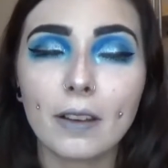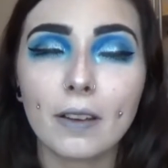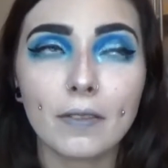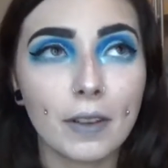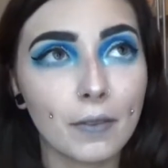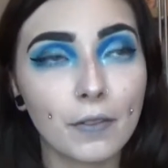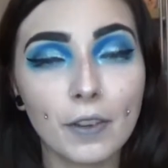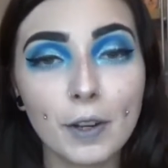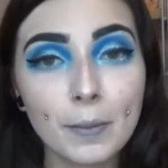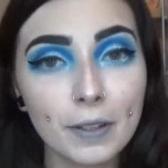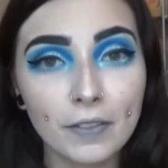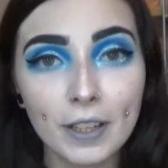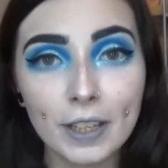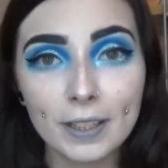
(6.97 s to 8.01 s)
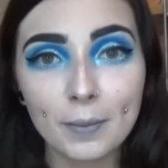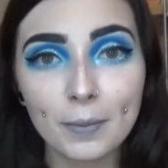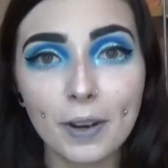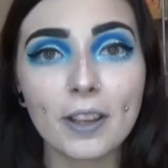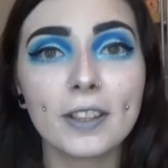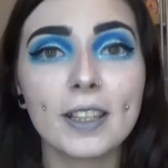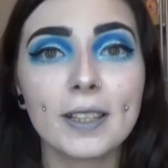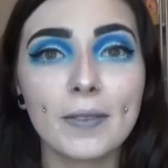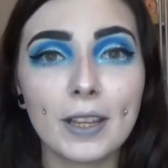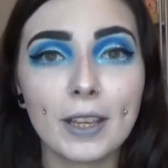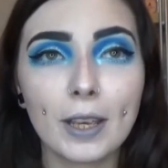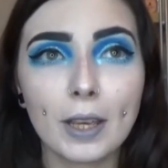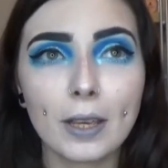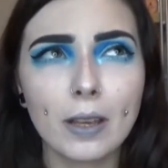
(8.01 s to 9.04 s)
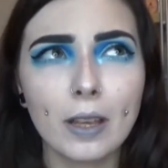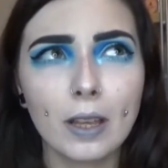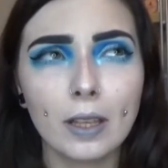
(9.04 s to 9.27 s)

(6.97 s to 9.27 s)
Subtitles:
I've never filmed a first impressions video